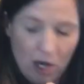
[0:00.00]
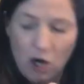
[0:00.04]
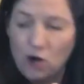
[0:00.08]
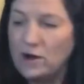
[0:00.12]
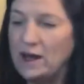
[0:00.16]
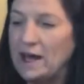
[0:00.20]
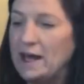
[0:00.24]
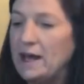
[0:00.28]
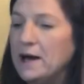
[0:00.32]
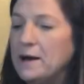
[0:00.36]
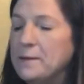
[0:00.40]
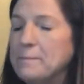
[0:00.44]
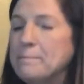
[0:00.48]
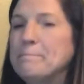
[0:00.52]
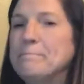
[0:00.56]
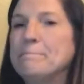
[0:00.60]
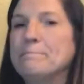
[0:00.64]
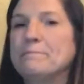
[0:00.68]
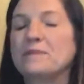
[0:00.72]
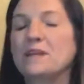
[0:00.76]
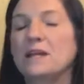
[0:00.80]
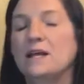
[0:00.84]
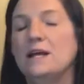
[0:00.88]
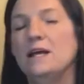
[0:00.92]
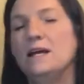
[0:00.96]
Okay,
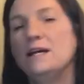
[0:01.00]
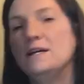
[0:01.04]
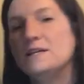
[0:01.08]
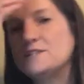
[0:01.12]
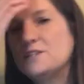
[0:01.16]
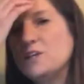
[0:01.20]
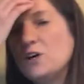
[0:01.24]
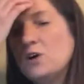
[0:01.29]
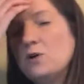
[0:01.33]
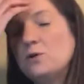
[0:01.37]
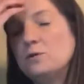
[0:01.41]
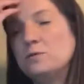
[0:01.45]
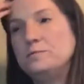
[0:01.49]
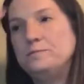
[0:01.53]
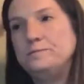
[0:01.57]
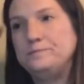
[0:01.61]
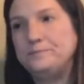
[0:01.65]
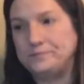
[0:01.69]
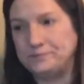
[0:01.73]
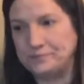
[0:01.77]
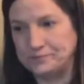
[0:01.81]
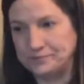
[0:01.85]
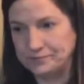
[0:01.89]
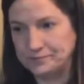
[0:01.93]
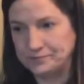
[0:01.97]
so,
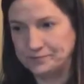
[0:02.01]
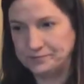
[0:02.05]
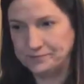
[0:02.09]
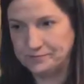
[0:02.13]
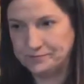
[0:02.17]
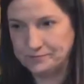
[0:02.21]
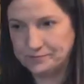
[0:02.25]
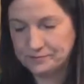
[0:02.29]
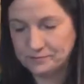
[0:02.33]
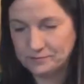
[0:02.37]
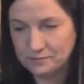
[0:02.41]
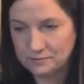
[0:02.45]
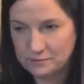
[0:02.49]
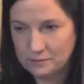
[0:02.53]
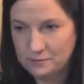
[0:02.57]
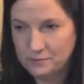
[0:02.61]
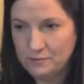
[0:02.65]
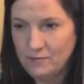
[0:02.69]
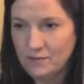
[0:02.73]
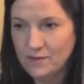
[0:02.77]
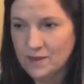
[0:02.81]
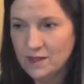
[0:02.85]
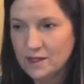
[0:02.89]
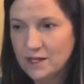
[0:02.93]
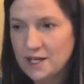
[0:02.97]

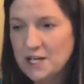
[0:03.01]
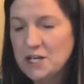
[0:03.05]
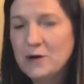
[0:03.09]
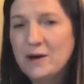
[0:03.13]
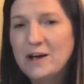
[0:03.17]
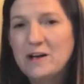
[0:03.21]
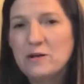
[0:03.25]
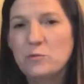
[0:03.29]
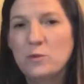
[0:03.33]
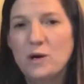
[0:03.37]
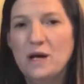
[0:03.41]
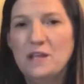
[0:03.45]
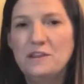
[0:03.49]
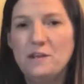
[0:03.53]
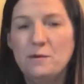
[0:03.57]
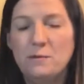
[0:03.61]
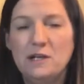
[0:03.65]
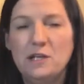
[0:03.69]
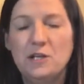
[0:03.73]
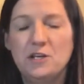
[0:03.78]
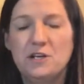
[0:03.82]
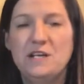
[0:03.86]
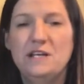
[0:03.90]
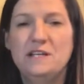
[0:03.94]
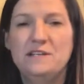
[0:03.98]
you know, I want them
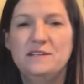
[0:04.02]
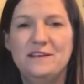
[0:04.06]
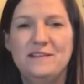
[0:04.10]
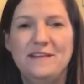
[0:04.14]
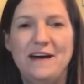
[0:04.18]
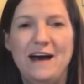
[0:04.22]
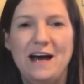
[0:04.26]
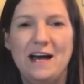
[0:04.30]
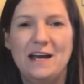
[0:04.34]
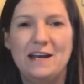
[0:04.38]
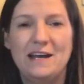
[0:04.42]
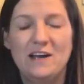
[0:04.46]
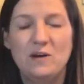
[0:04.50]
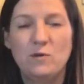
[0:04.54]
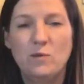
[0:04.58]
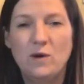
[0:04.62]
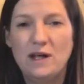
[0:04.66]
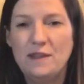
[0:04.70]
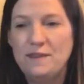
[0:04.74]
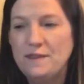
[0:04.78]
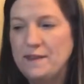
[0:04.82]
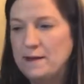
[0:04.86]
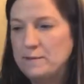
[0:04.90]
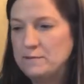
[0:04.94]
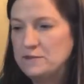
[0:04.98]
to look into that, and I
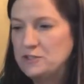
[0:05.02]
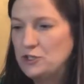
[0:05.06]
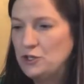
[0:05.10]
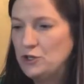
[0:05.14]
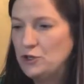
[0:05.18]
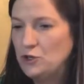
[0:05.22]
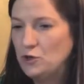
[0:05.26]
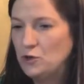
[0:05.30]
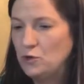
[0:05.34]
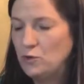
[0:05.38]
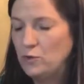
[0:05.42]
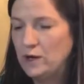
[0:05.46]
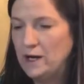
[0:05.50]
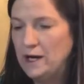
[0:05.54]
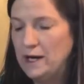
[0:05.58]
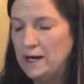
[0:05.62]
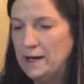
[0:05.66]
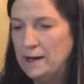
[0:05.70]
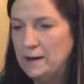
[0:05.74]
want them to,